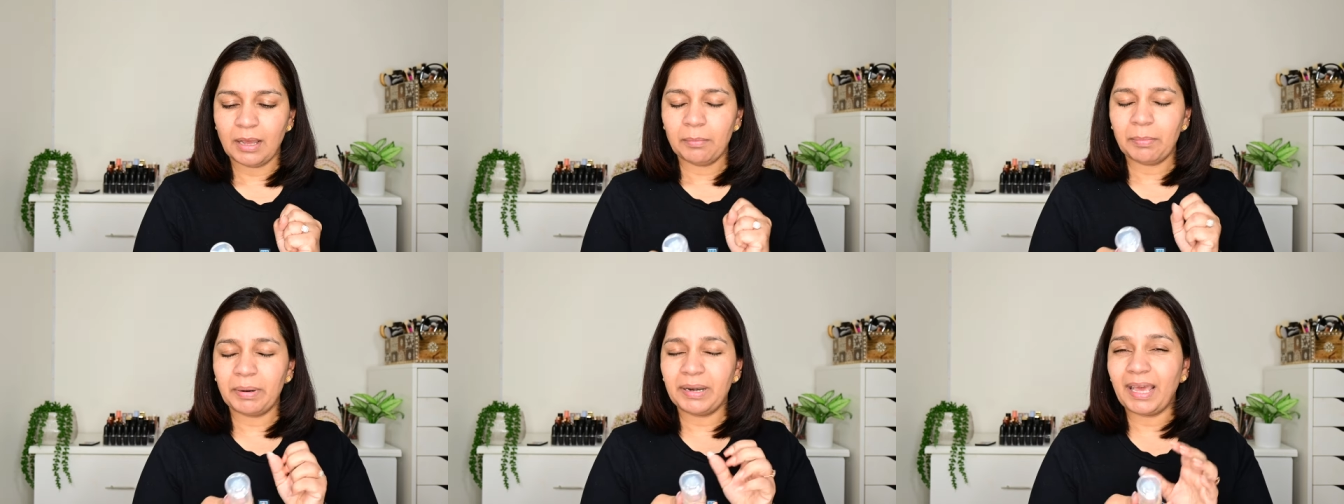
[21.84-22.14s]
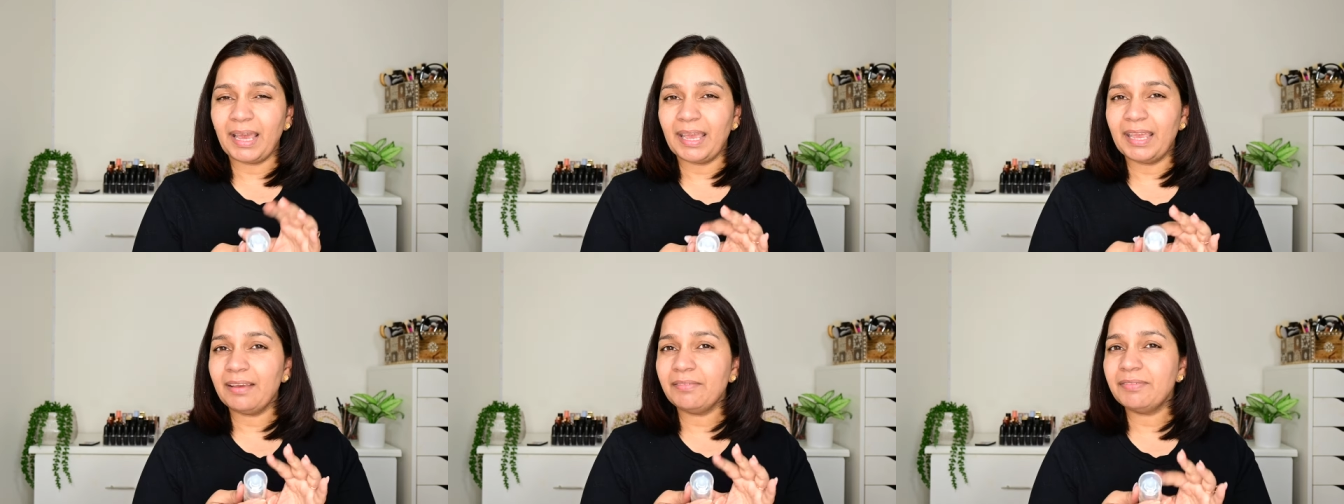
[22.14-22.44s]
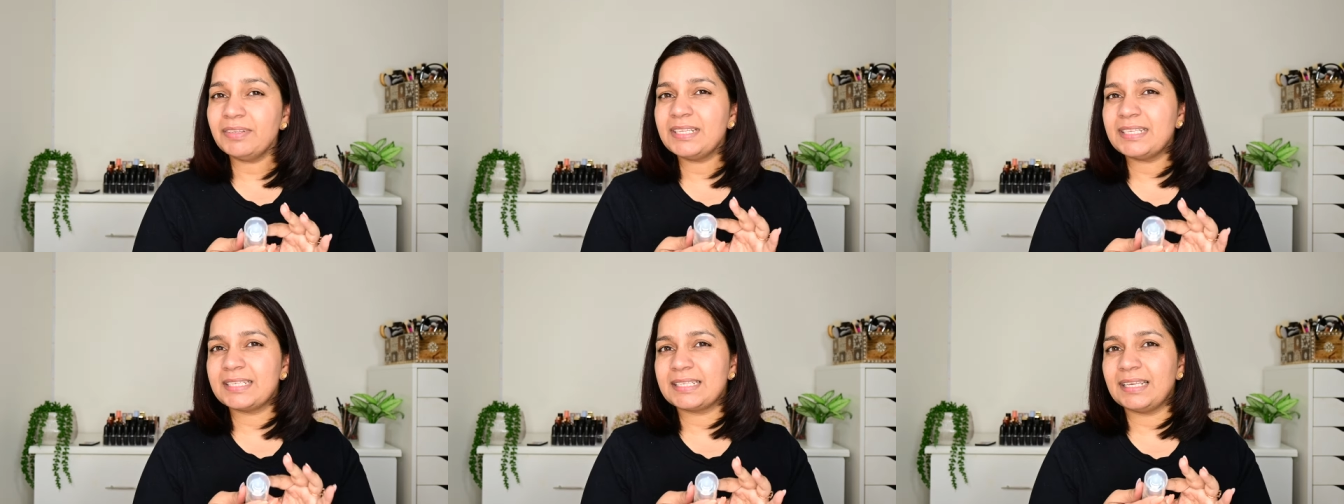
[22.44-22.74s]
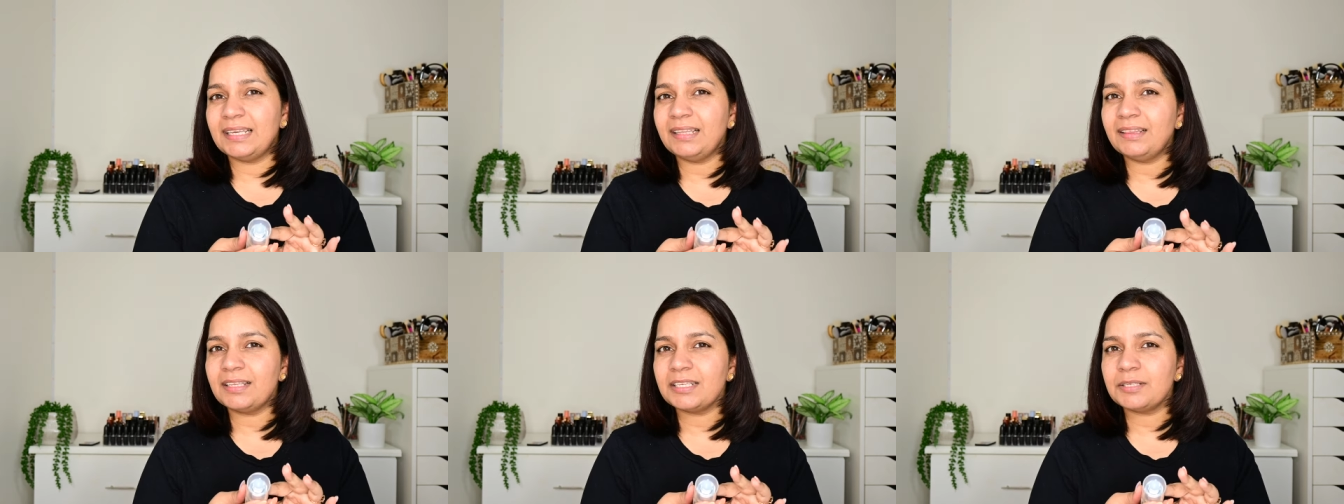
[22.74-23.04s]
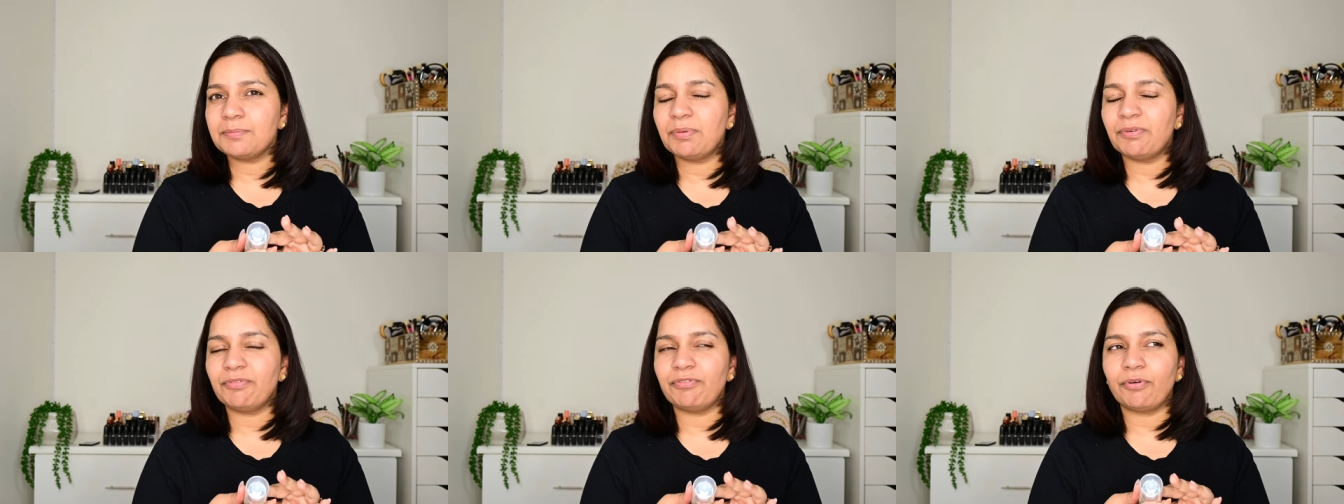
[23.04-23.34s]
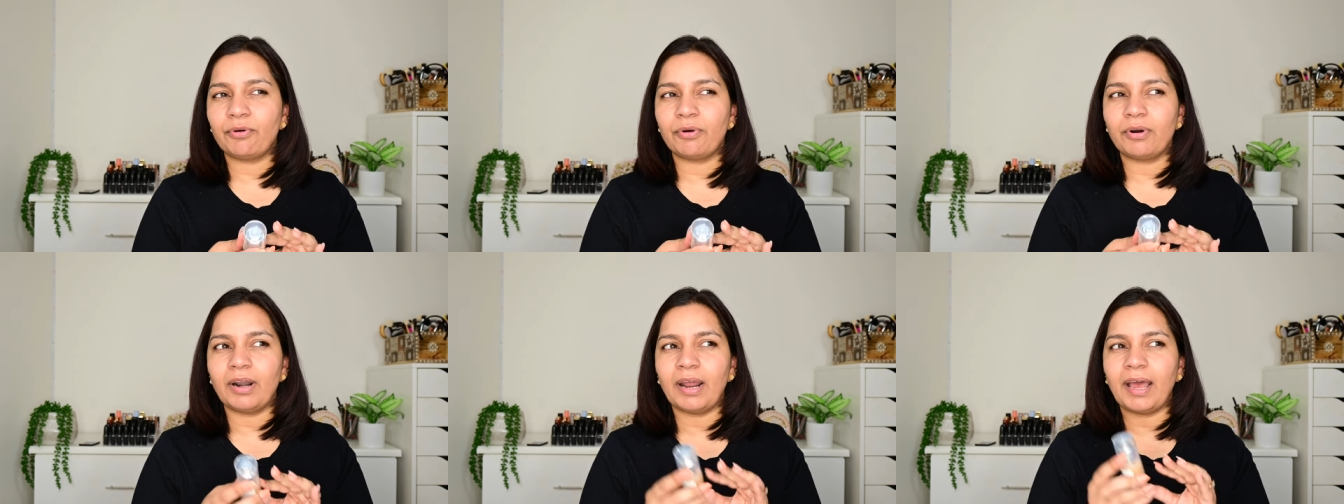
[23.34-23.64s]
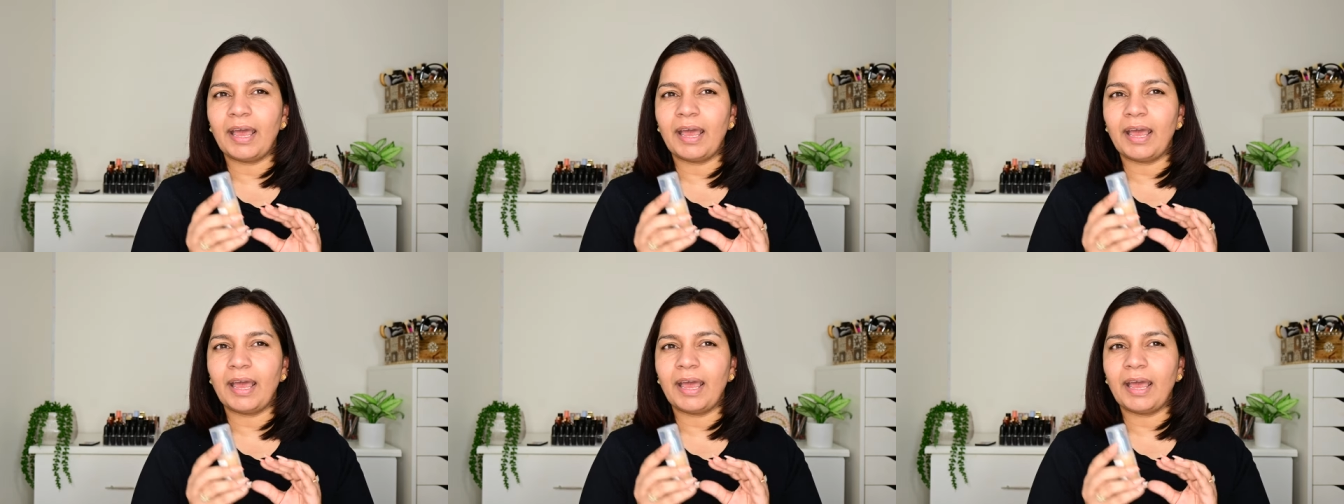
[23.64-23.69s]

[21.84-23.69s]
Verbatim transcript: but I haven't seen this before.